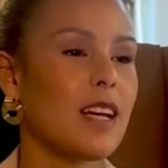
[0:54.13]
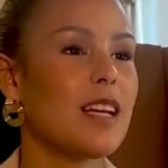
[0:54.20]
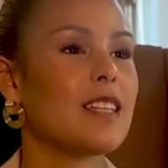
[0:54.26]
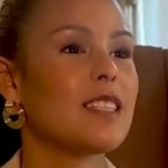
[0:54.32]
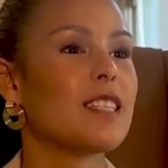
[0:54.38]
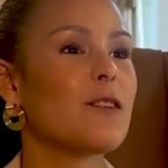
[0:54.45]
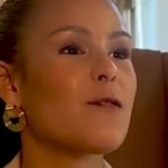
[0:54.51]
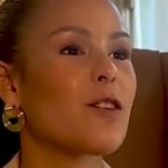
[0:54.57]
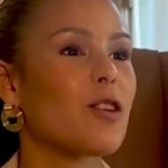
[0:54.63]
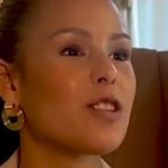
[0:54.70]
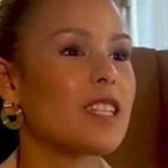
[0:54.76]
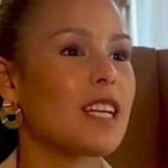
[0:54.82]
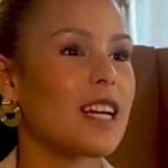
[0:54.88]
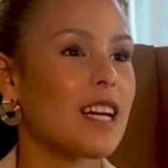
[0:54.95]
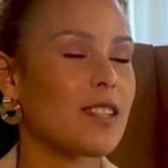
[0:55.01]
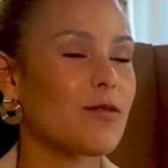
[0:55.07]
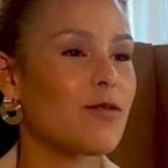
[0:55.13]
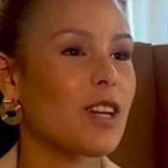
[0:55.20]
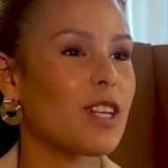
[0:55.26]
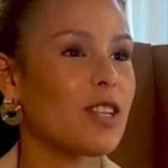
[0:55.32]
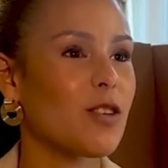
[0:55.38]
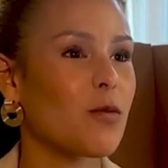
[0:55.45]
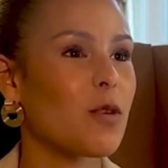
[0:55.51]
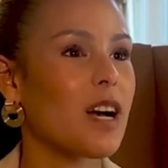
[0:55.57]
Sin Fronteras
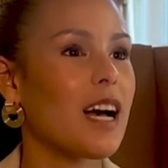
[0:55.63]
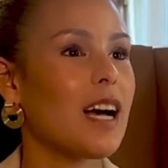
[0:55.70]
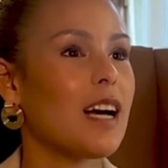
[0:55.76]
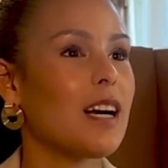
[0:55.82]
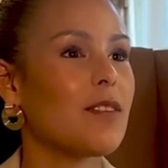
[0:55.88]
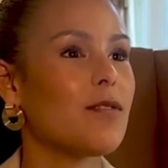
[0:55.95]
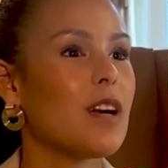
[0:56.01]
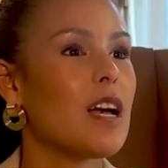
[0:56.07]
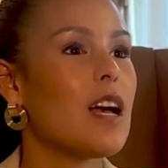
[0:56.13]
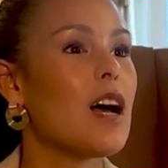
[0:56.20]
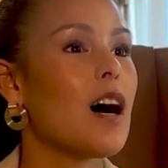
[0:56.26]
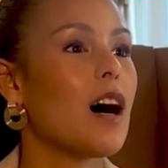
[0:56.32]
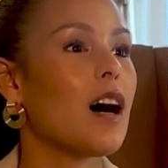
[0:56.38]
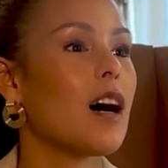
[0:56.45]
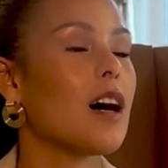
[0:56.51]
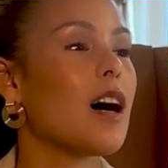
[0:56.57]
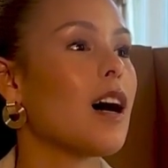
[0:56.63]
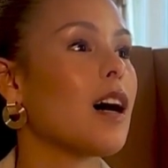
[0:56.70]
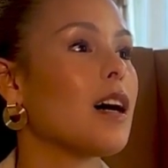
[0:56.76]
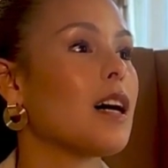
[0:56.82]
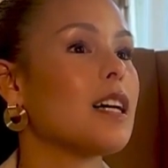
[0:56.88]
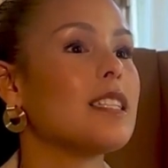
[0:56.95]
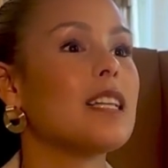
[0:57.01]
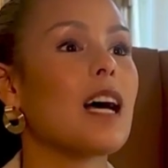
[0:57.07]
Radio will have uh,
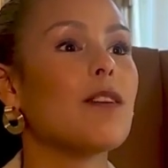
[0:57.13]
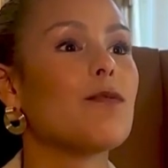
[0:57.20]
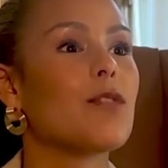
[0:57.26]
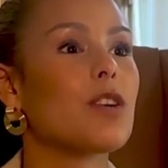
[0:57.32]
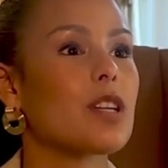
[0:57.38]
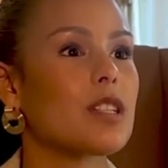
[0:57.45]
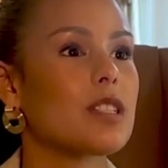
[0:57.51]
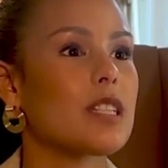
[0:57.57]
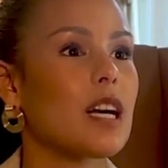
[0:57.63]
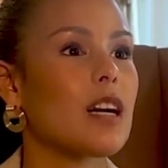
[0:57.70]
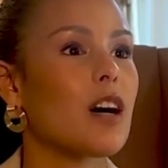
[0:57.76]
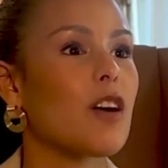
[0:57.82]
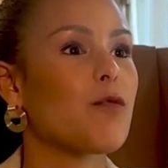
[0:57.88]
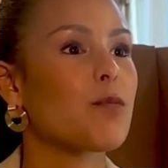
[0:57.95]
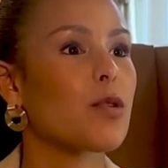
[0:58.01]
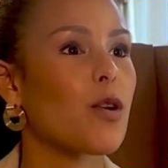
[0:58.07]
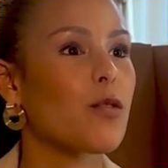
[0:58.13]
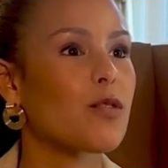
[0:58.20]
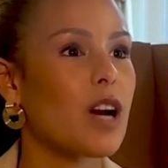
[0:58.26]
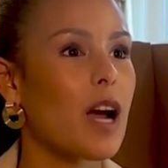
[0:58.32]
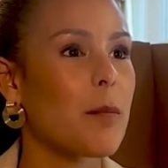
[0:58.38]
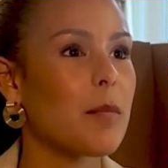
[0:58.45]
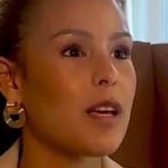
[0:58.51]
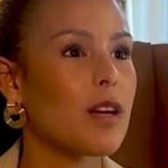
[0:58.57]
a diverse set of
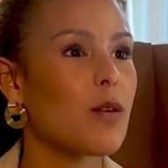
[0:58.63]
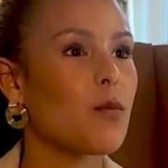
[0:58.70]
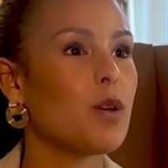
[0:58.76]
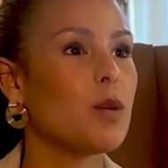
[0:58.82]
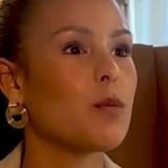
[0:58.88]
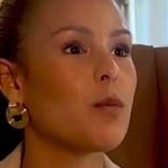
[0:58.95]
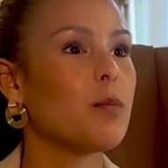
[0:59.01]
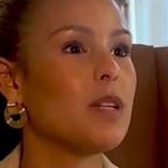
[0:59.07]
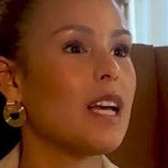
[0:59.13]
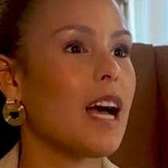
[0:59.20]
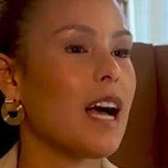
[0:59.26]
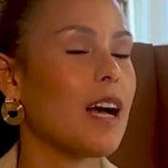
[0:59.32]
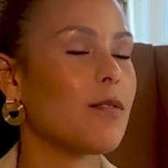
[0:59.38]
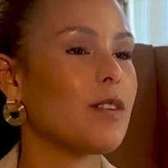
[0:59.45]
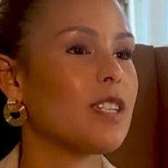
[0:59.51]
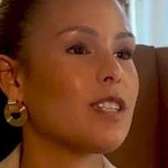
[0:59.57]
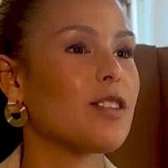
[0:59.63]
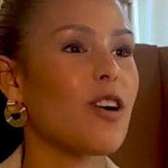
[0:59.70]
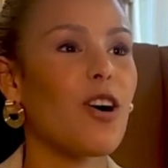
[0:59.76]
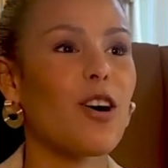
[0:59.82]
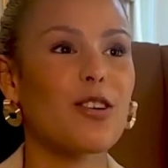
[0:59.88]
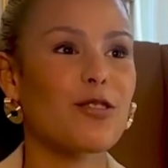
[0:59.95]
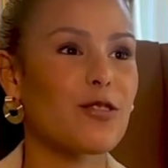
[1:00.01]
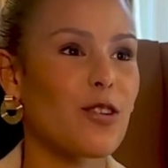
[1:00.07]
programming. We will be having
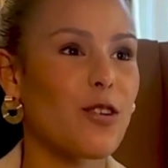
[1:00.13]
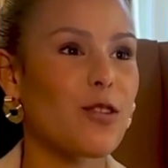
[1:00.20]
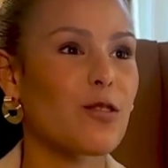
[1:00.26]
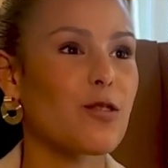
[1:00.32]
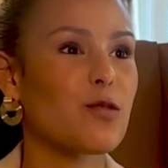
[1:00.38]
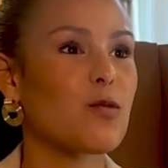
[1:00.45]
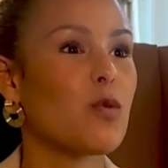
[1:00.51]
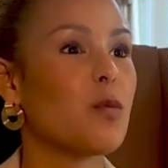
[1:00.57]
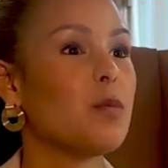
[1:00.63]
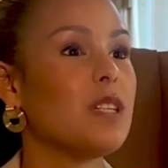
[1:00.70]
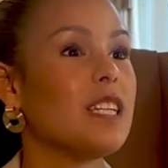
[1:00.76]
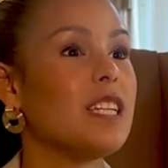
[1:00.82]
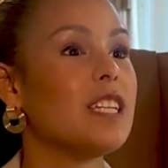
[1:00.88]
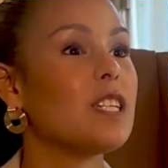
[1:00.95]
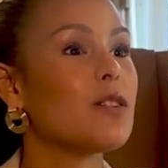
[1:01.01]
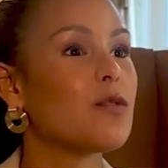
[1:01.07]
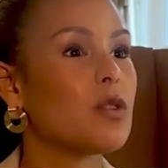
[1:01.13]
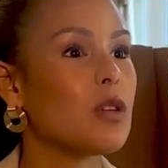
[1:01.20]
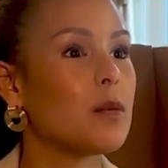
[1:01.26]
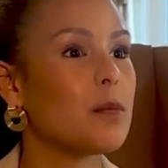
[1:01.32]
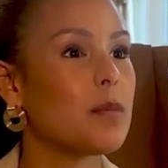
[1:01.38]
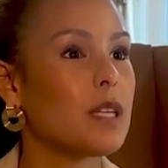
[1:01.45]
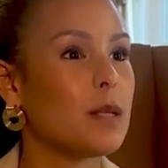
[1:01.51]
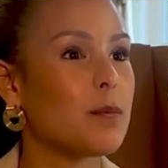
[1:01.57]
talk shows, we'll be interviewing
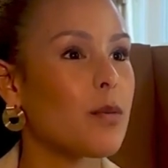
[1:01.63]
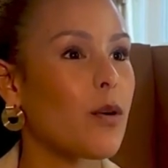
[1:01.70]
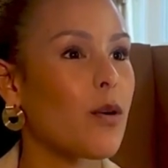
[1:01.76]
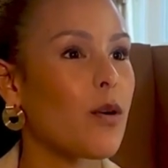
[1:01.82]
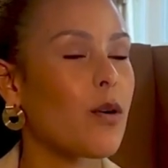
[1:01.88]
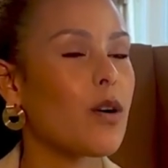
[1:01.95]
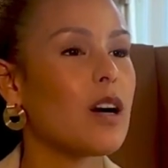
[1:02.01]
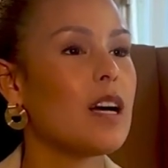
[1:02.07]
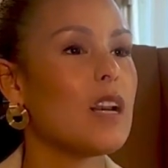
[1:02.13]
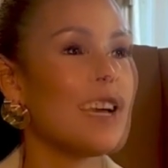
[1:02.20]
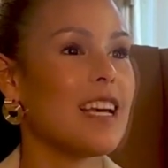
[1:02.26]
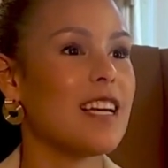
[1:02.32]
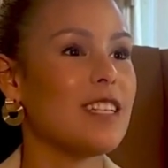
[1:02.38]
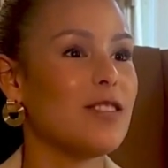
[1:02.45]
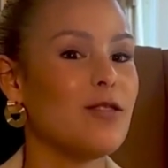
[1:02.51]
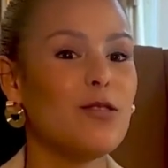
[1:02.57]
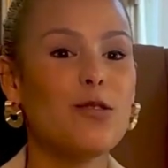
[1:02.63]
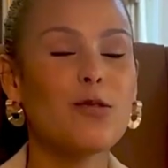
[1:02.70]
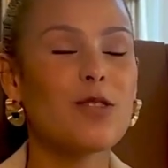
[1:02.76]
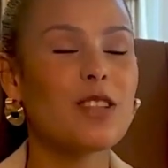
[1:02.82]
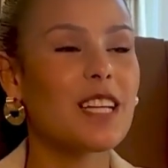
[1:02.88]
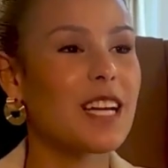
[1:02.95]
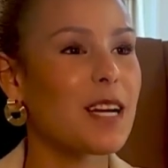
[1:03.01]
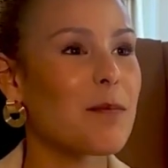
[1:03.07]
people. If you
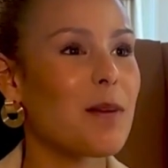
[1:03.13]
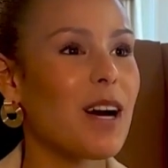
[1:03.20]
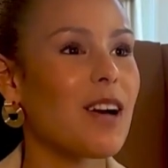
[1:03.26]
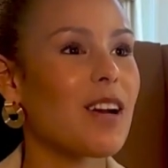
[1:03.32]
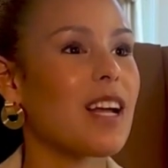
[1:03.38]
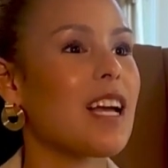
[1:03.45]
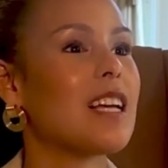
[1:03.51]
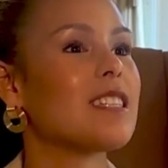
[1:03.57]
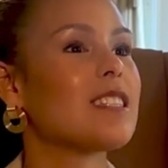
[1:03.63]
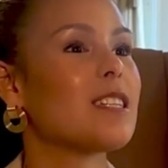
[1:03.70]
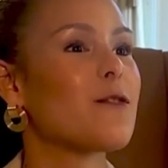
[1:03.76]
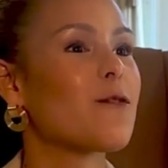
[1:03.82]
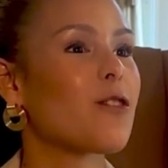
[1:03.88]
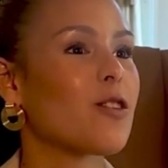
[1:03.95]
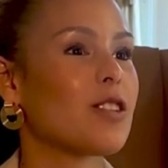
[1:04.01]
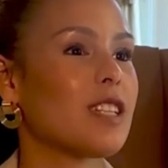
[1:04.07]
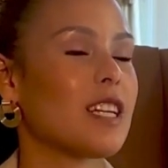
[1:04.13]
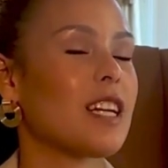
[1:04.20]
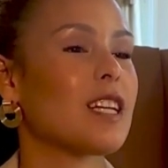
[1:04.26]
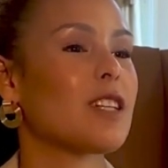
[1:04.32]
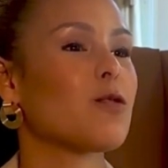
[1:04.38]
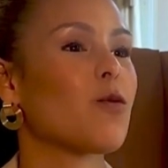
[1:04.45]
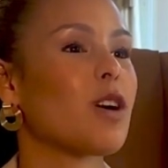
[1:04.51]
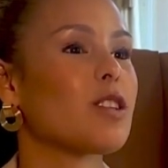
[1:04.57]
think about it, and Sin
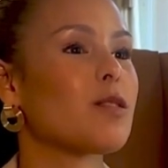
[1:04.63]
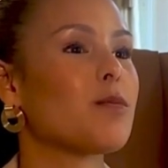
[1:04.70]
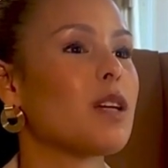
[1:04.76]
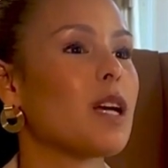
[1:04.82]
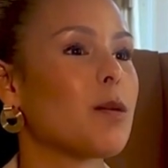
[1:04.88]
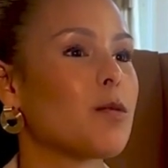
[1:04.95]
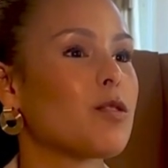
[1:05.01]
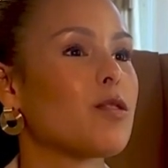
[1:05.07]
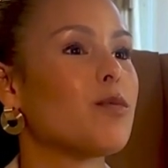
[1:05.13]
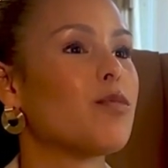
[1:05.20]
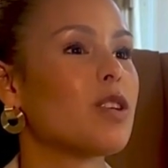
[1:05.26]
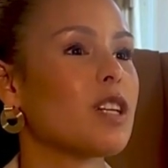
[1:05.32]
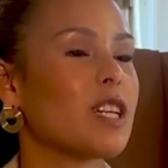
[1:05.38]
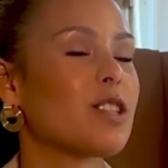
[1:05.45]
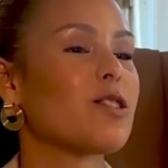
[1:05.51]
Fronteras wants to be able to bring it